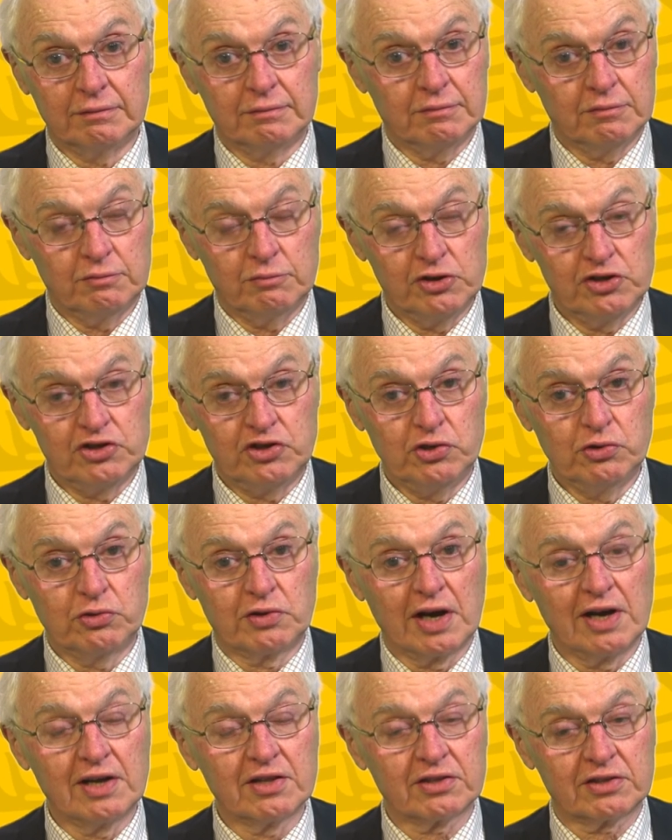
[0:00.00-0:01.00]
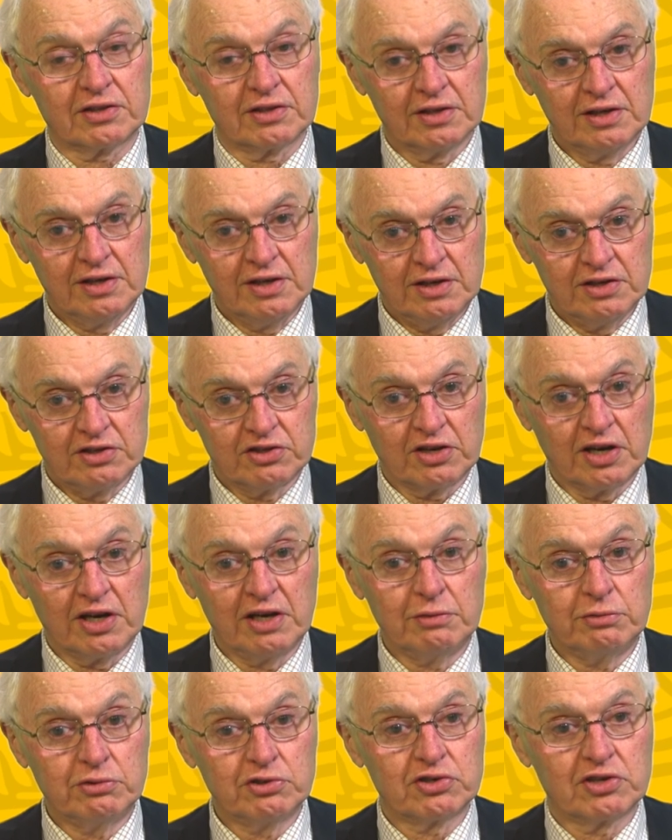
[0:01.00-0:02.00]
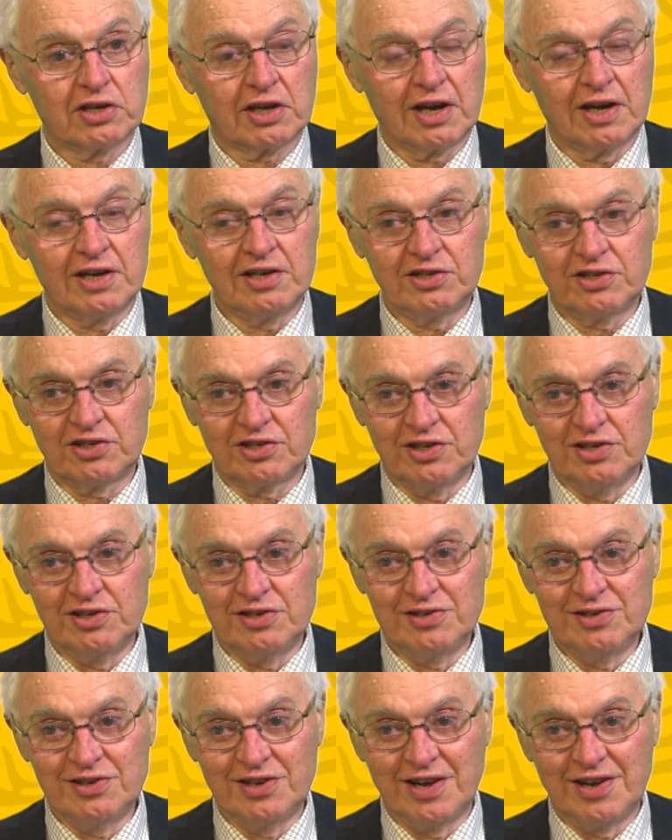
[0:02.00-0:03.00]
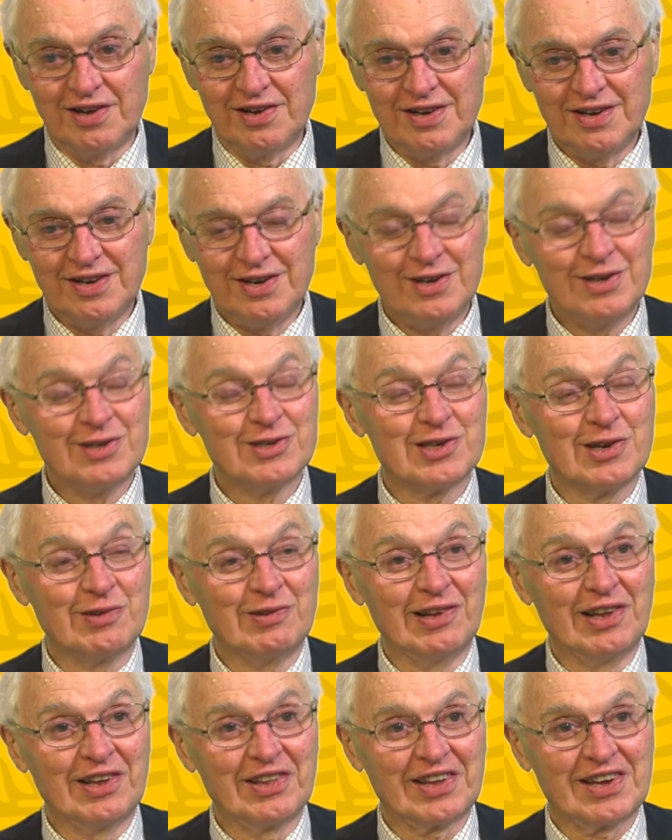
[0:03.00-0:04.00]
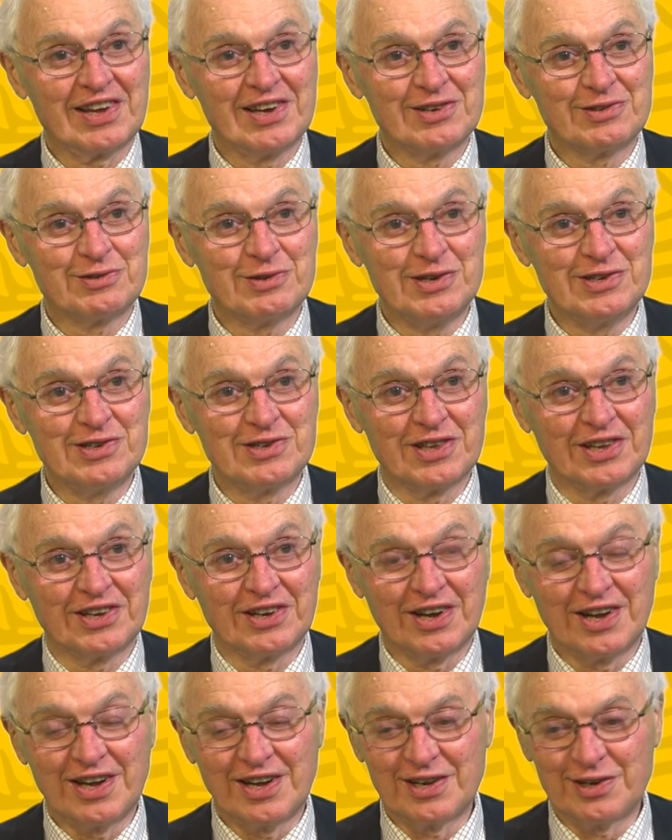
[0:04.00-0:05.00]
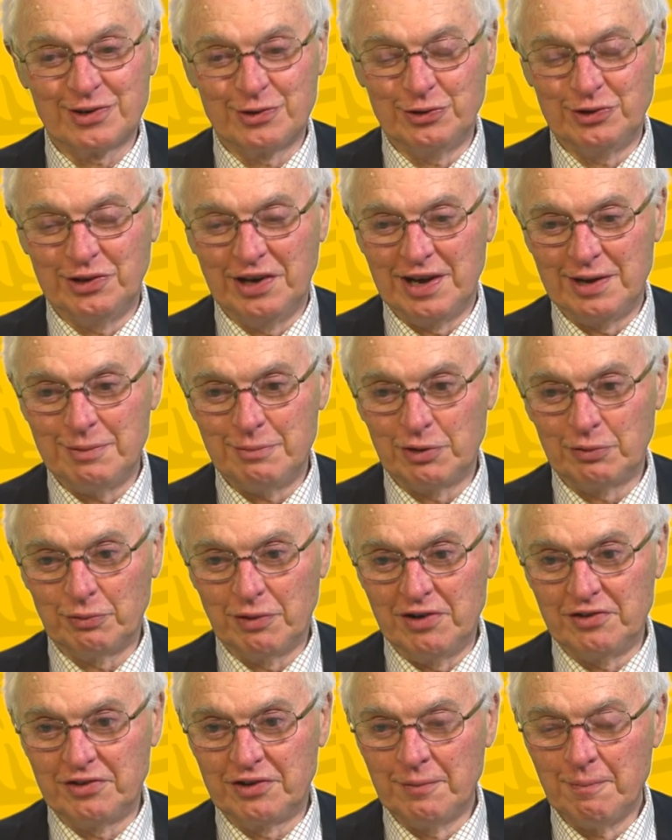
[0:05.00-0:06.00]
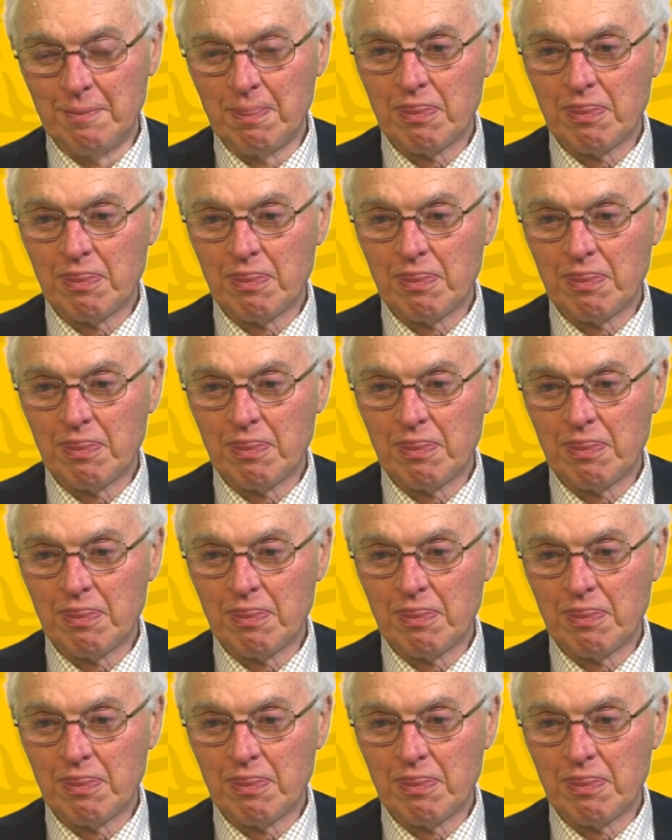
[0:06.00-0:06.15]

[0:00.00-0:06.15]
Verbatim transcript: which you can't say was the case in several other countries that I could name but won't.